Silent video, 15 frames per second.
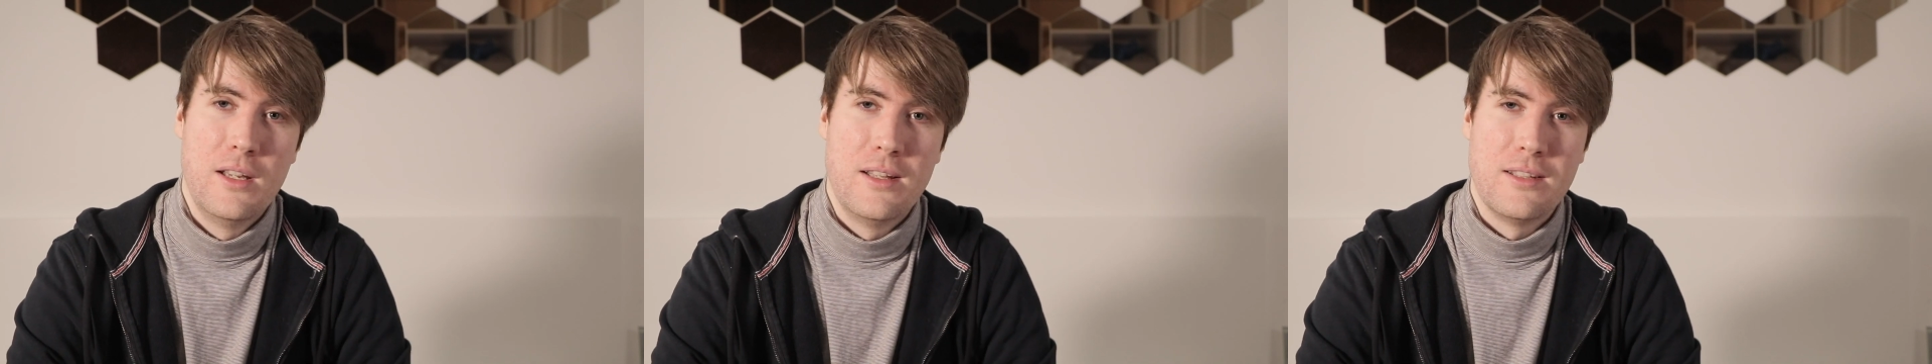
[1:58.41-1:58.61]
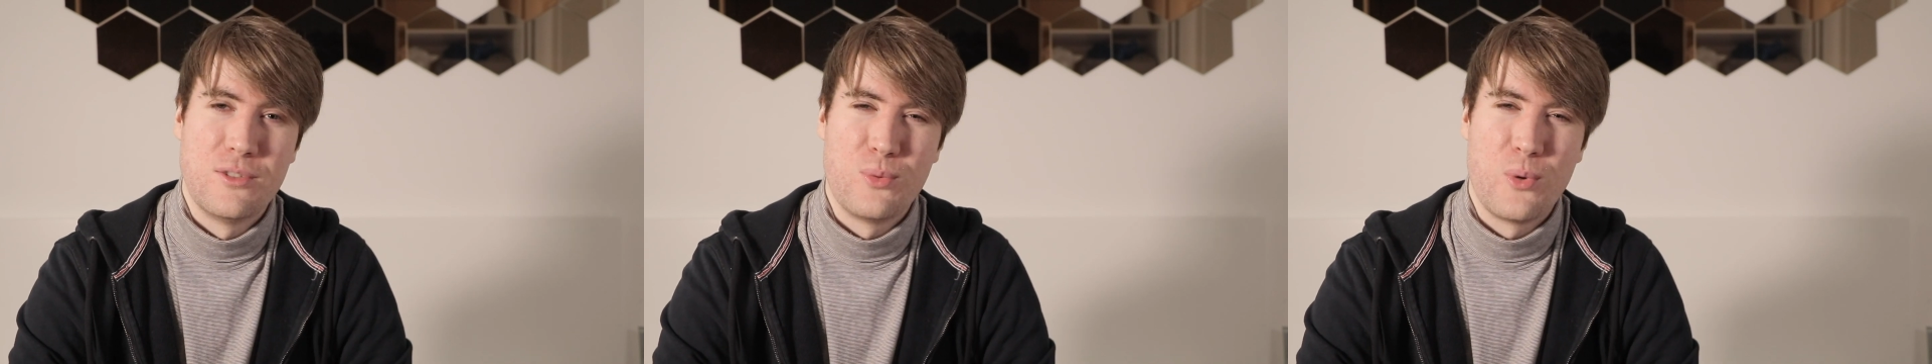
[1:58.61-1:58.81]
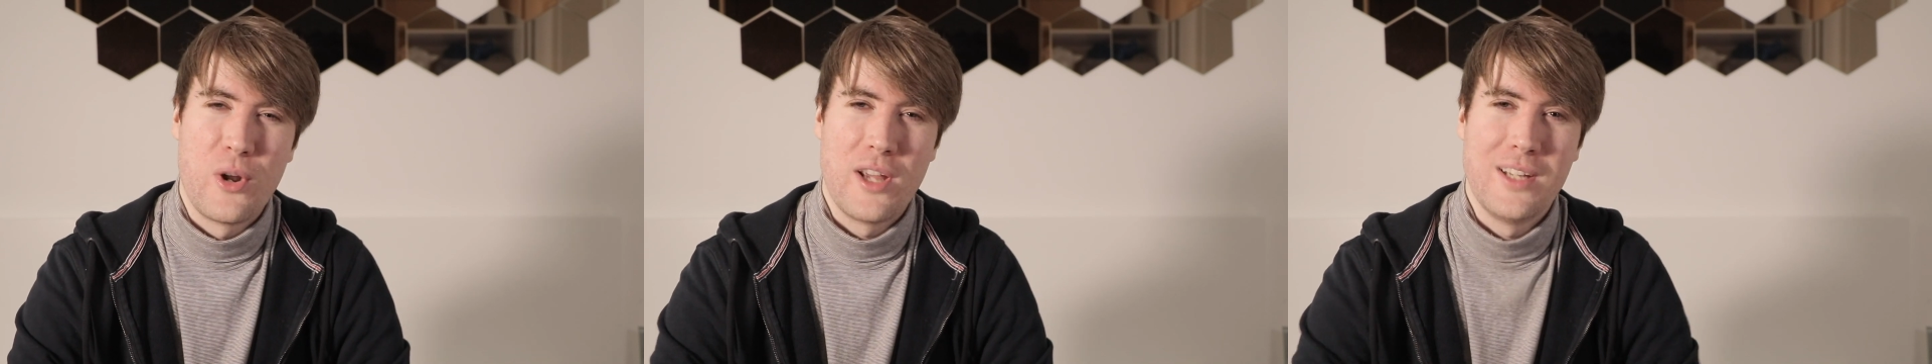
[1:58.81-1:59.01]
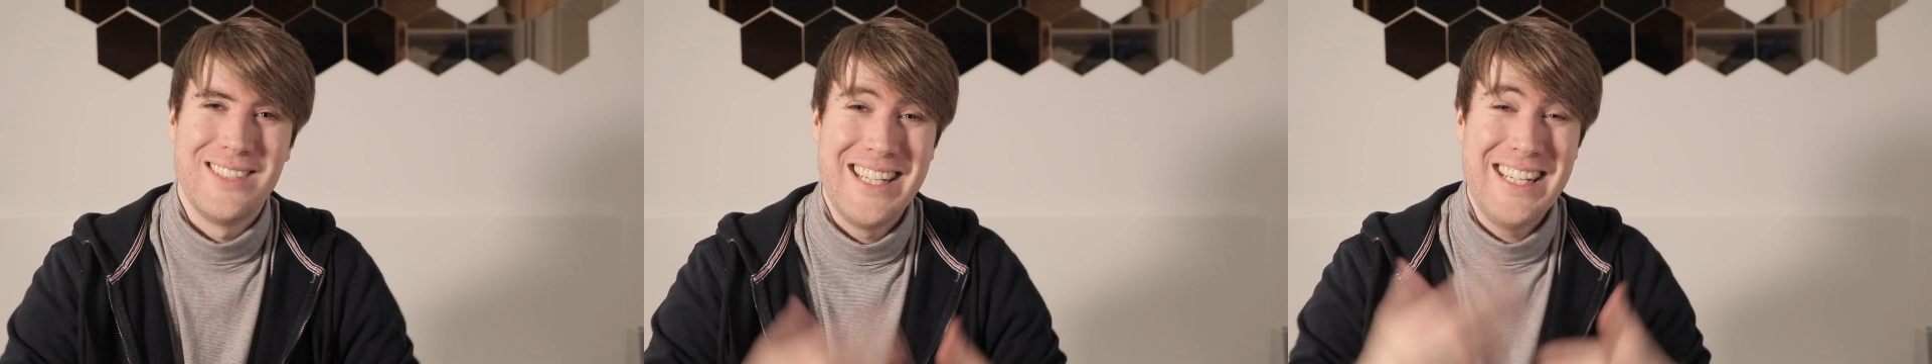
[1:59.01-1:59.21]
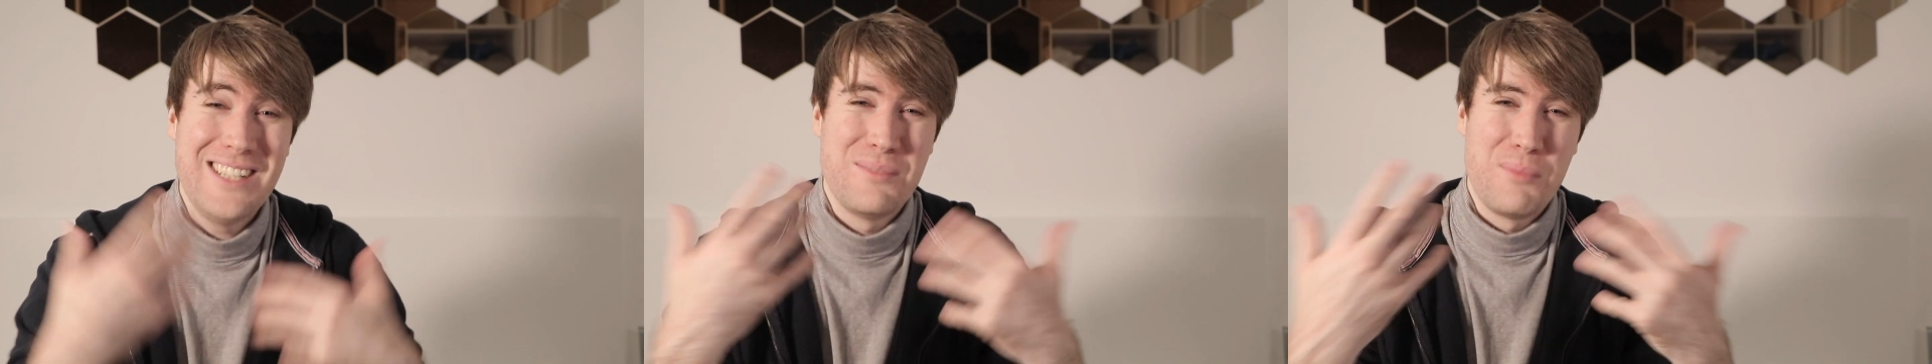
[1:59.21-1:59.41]
This is what I
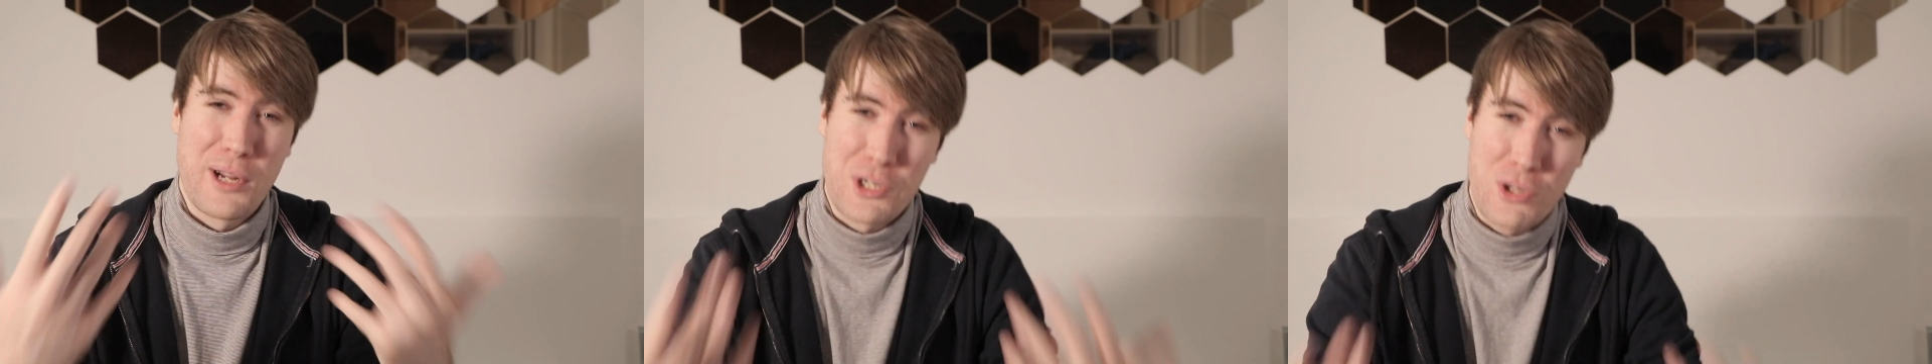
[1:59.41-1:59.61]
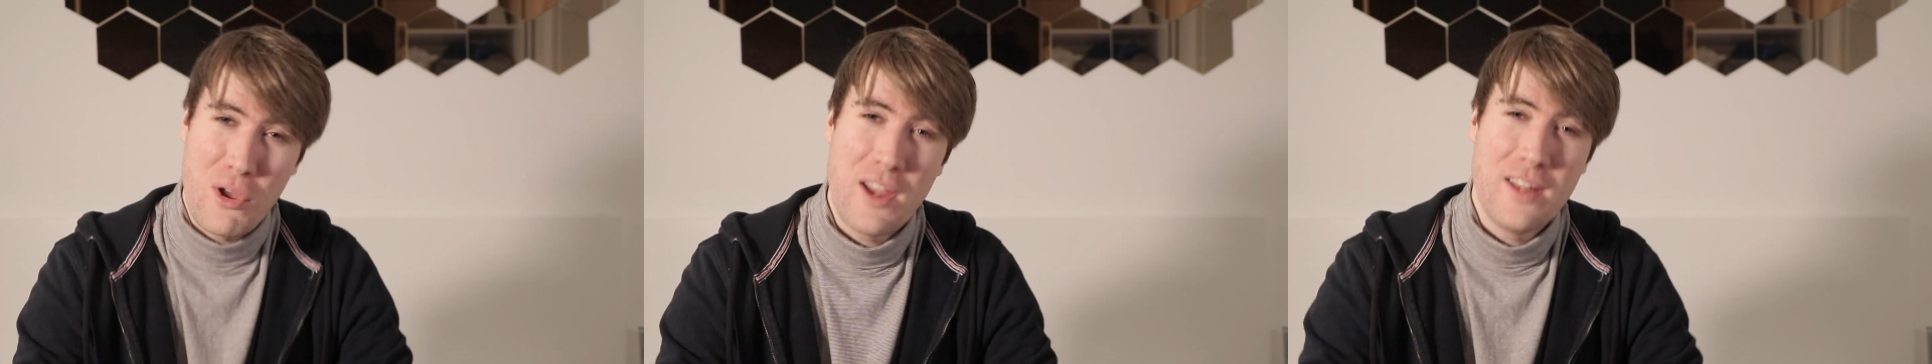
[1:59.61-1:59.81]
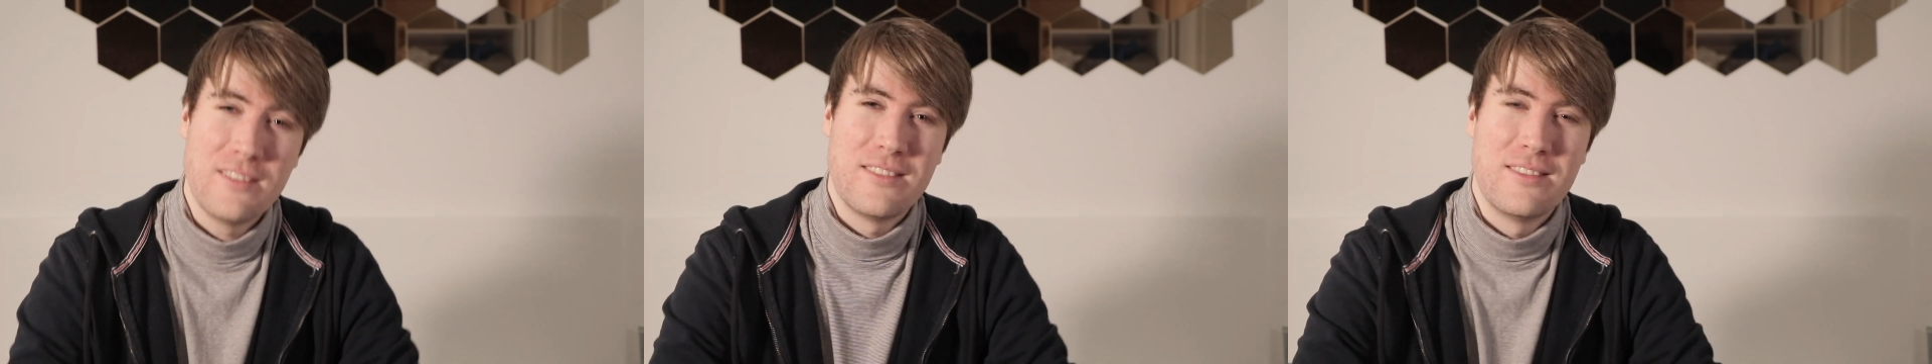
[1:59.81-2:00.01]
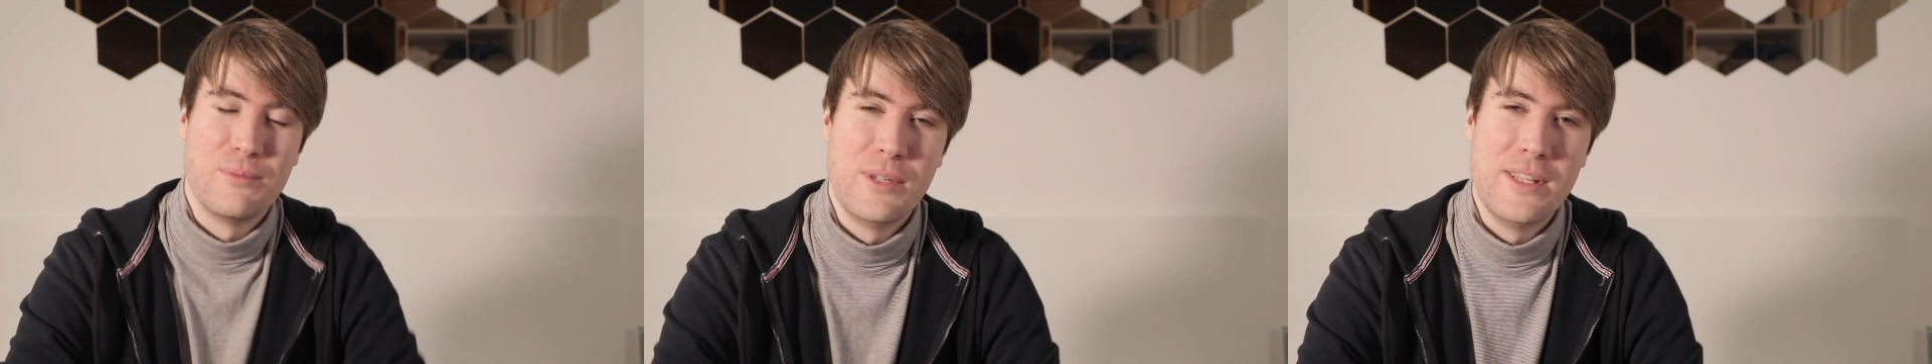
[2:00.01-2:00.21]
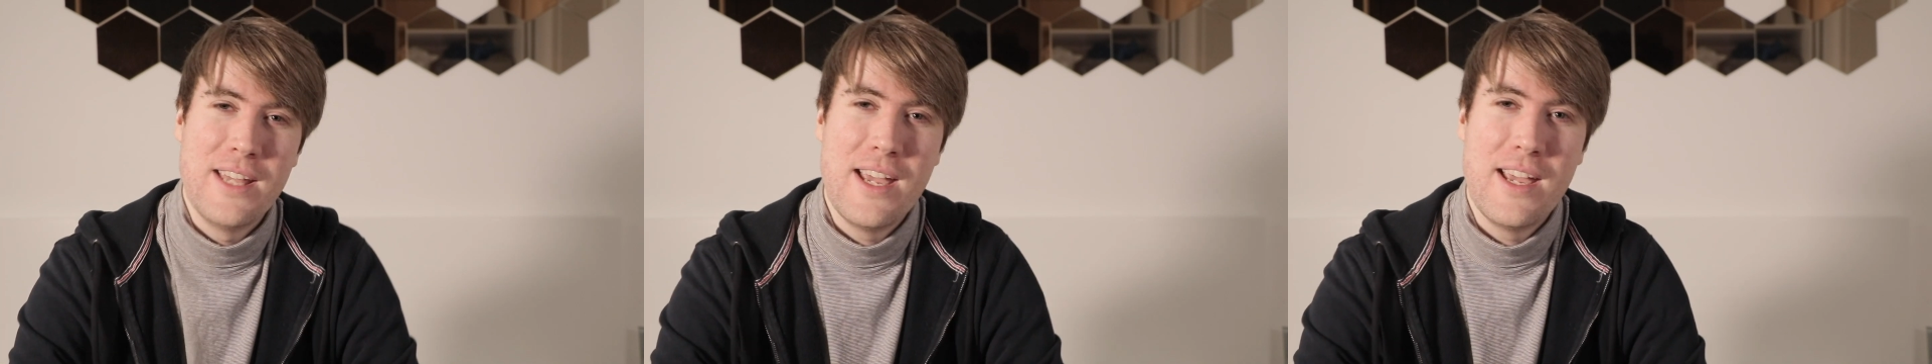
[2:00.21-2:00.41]
teach my clients
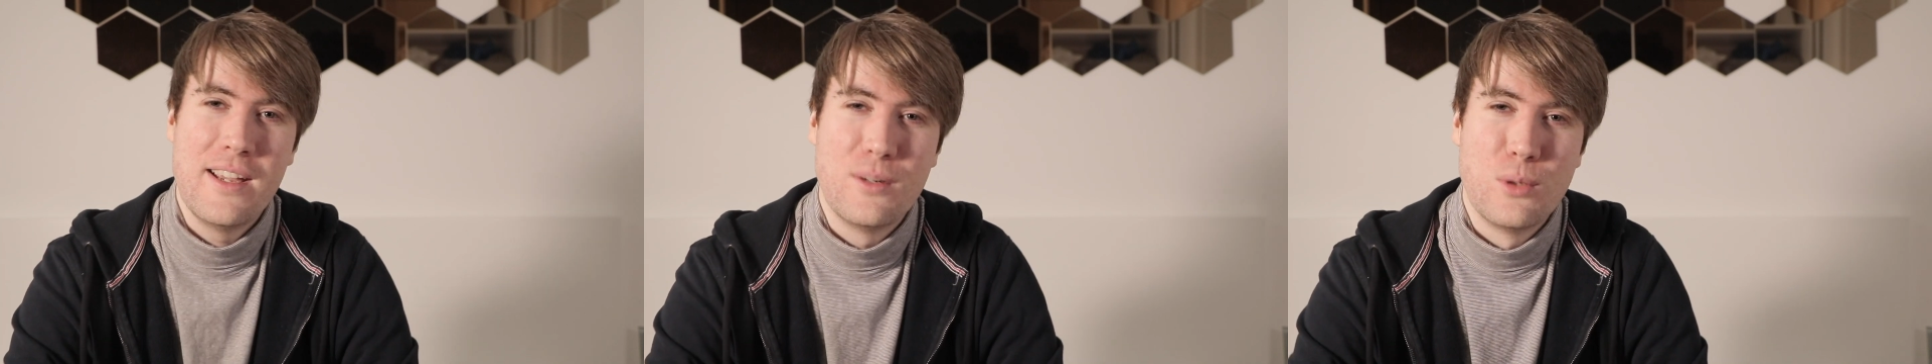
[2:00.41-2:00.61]
when they're